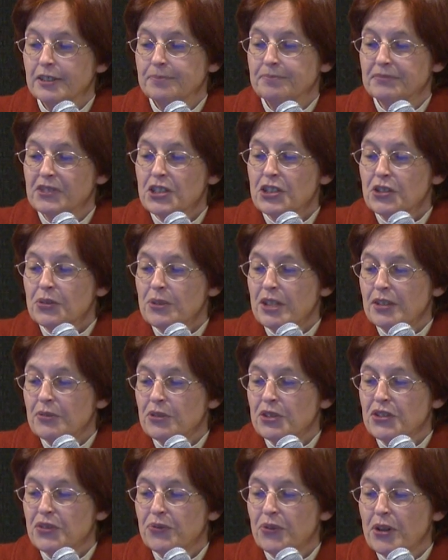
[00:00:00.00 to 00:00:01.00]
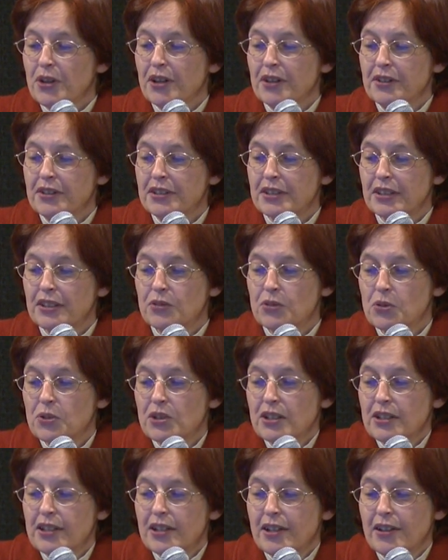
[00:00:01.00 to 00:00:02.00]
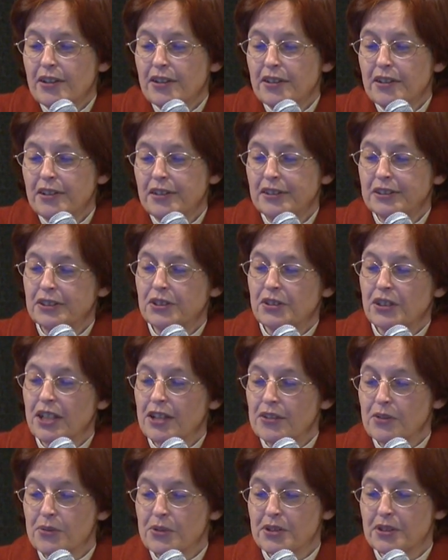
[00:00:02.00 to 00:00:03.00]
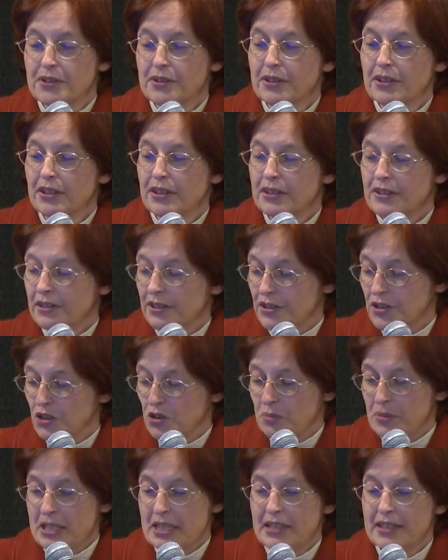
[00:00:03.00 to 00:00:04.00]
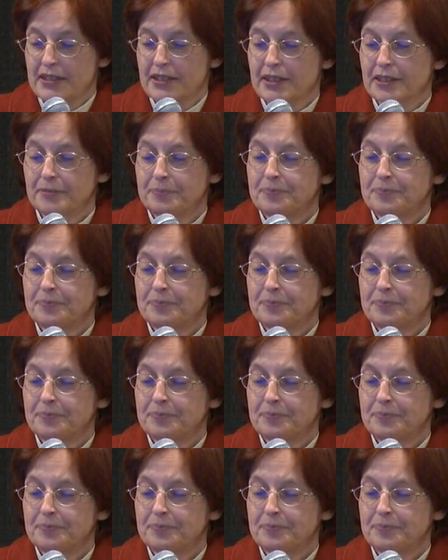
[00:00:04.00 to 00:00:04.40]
This one was found in Eau Claire together with sansomiana.